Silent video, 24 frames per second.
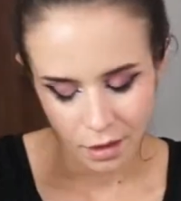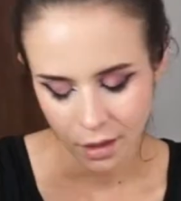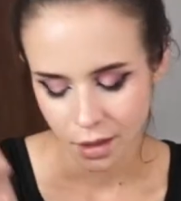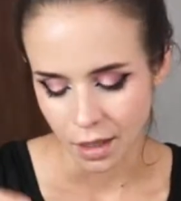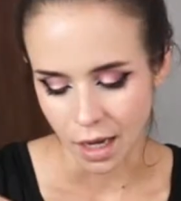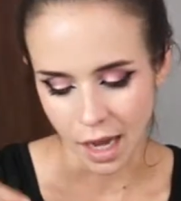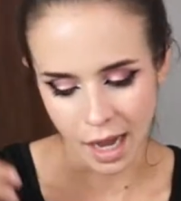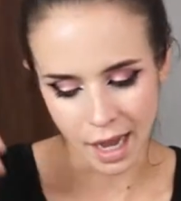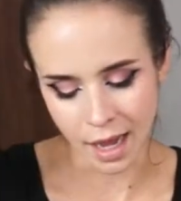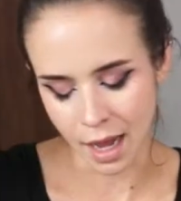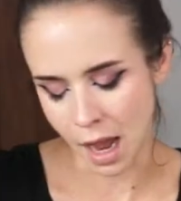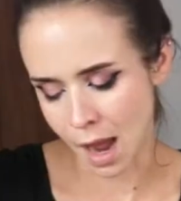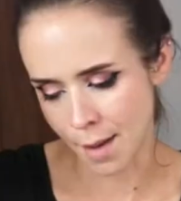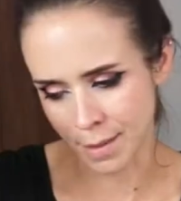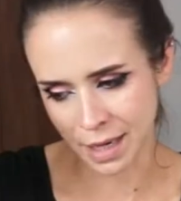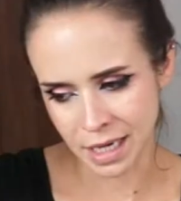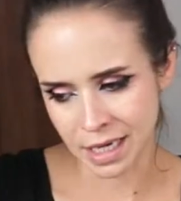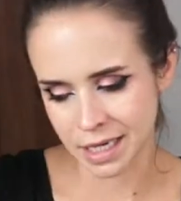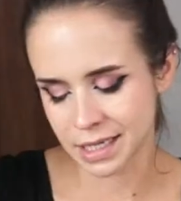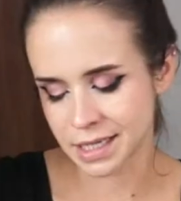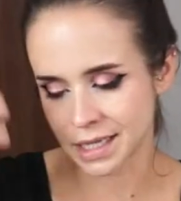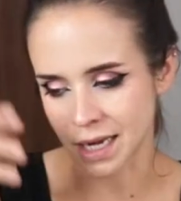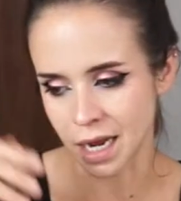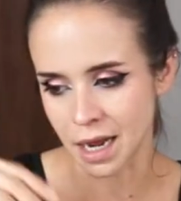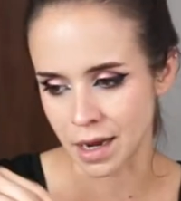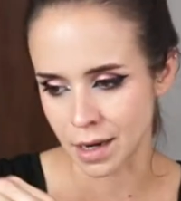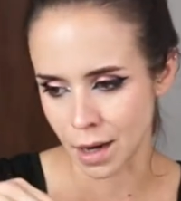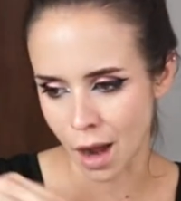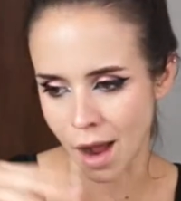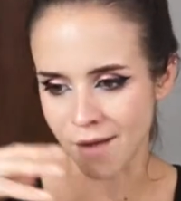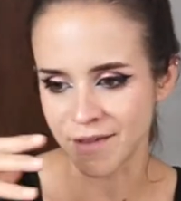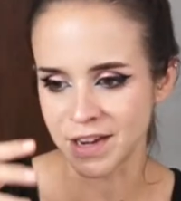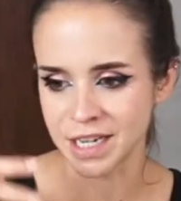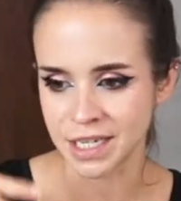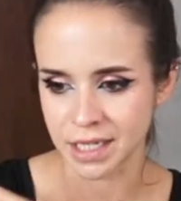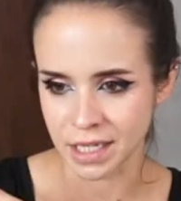I mean, it's
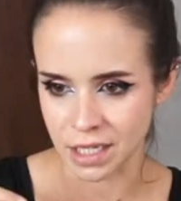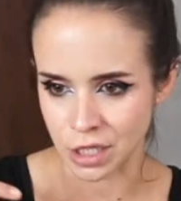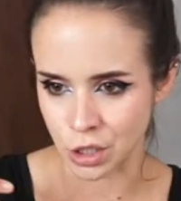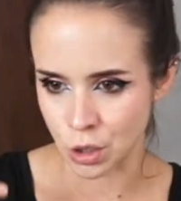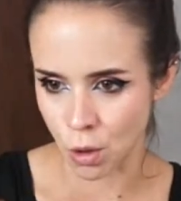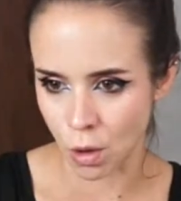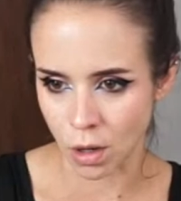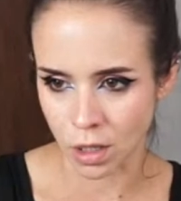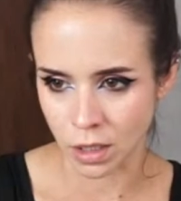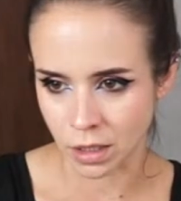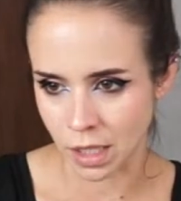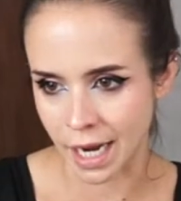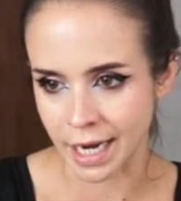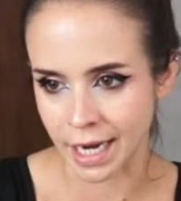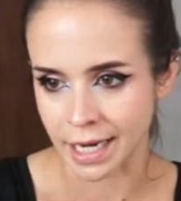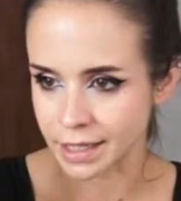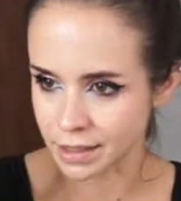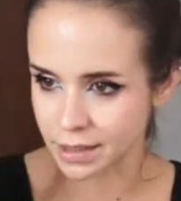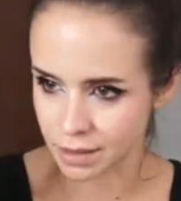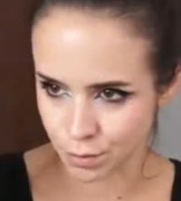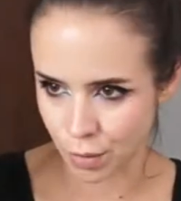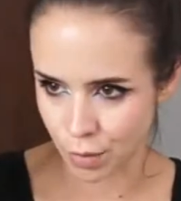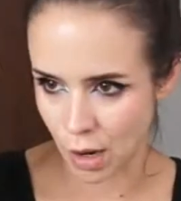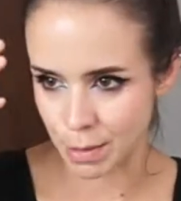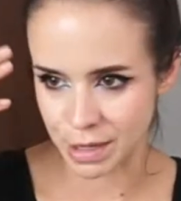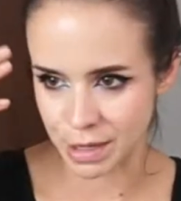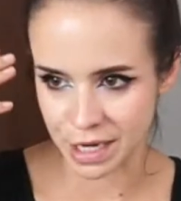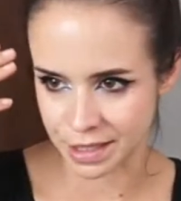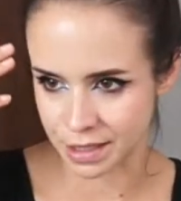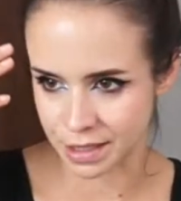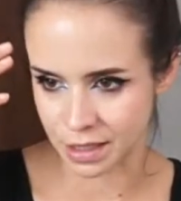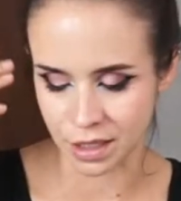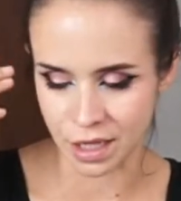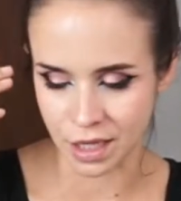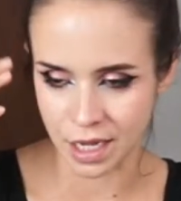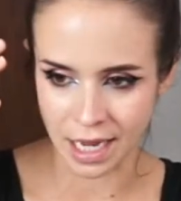obviously your client probably
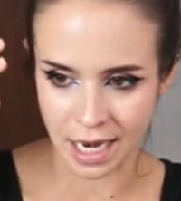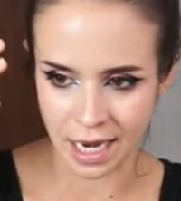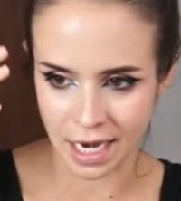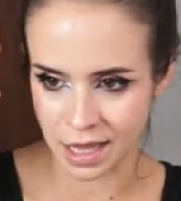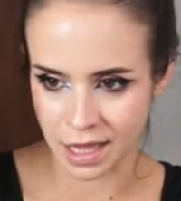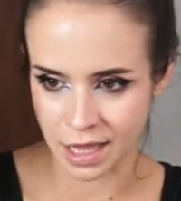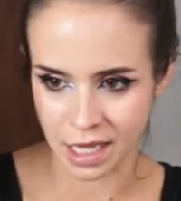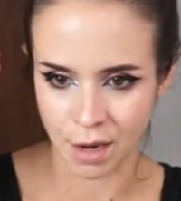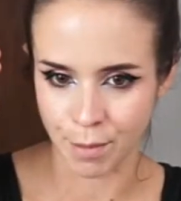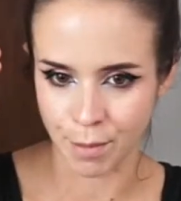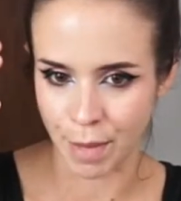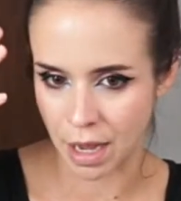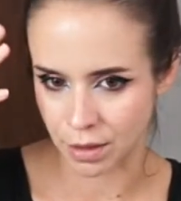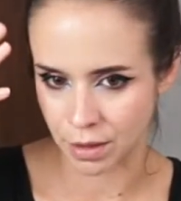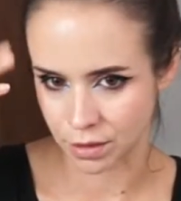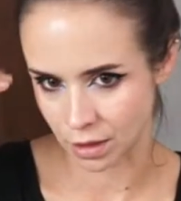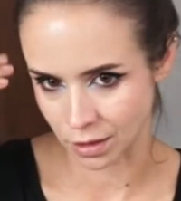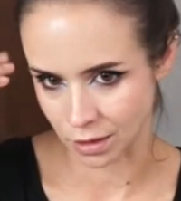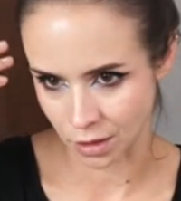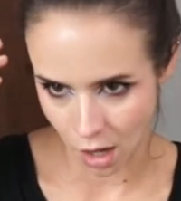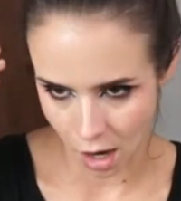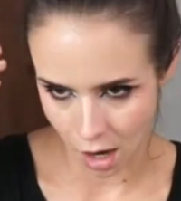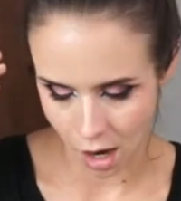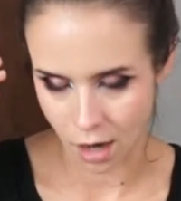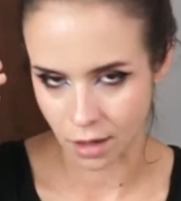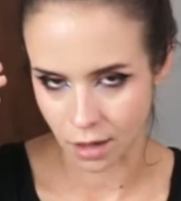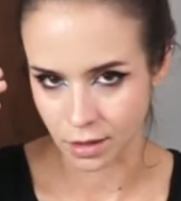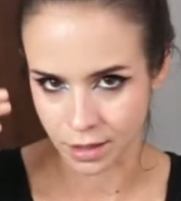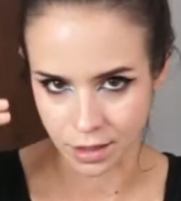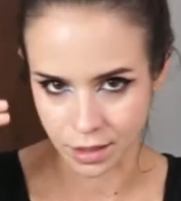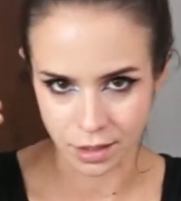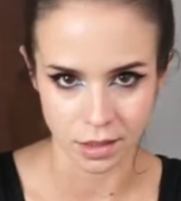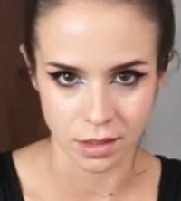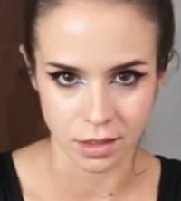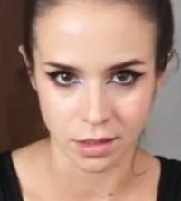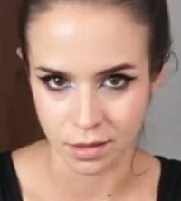doesn't think anything about the law
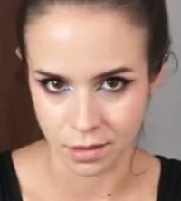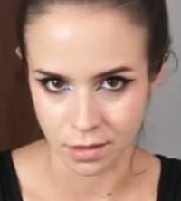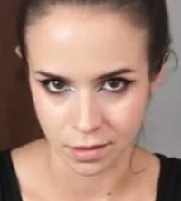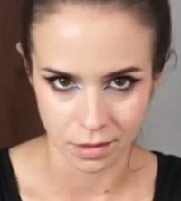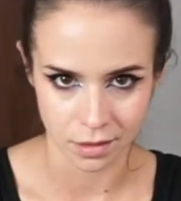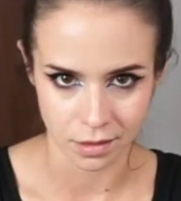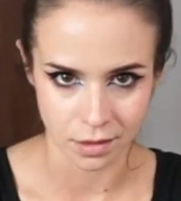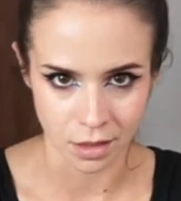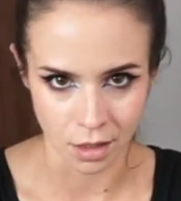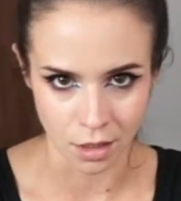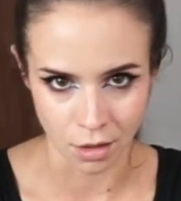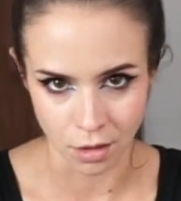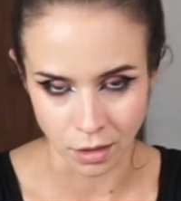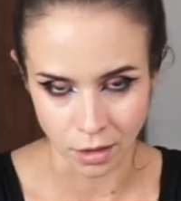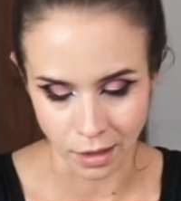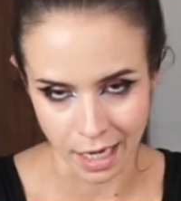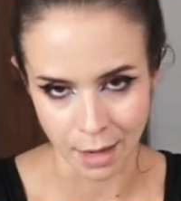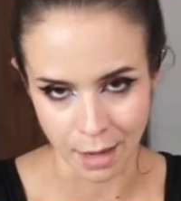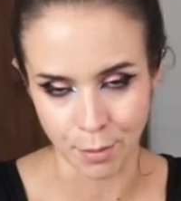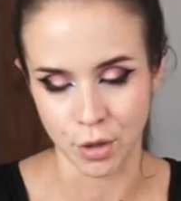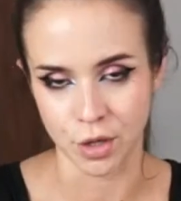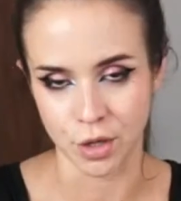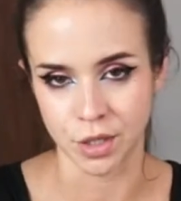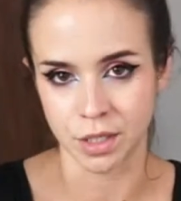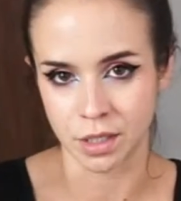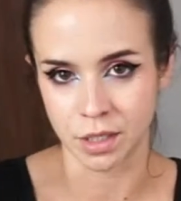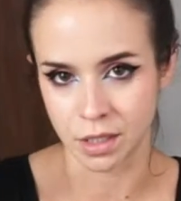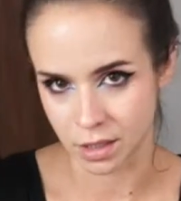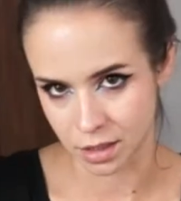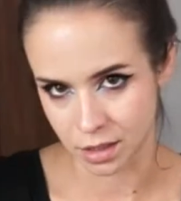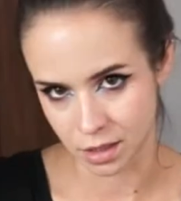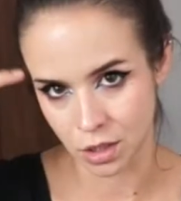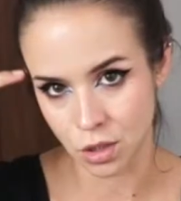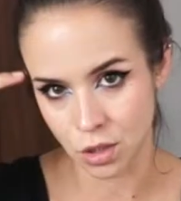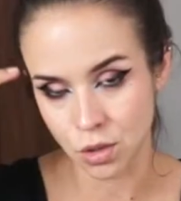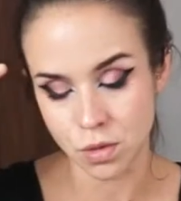because they're a layperson.
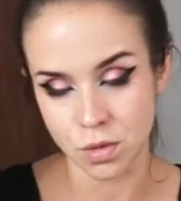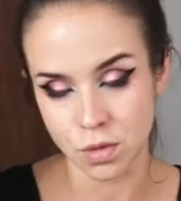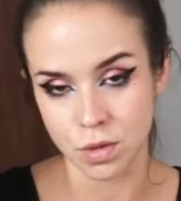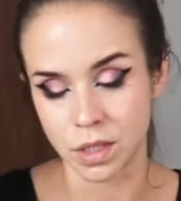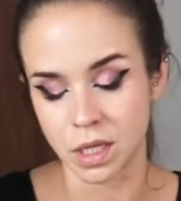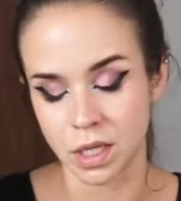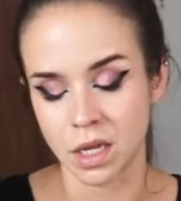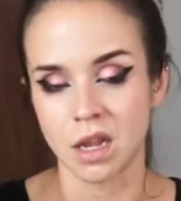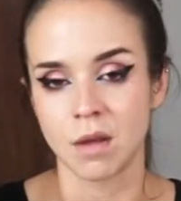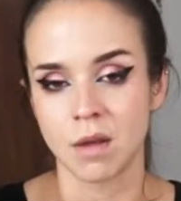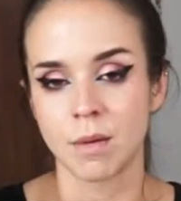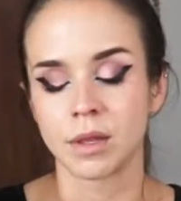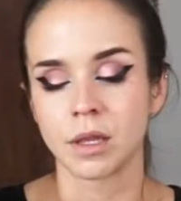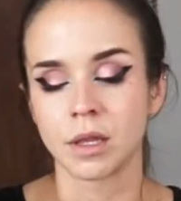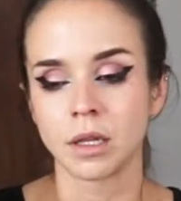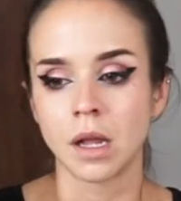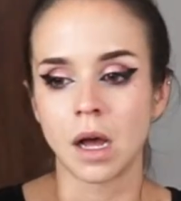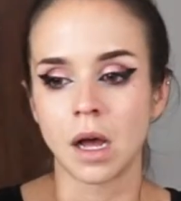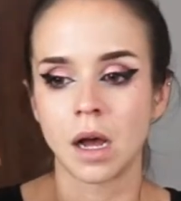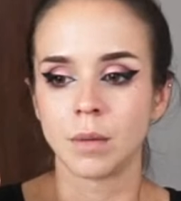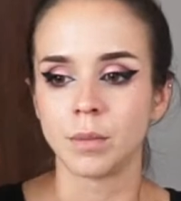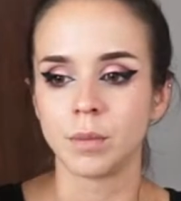It's you who's thinking about the law.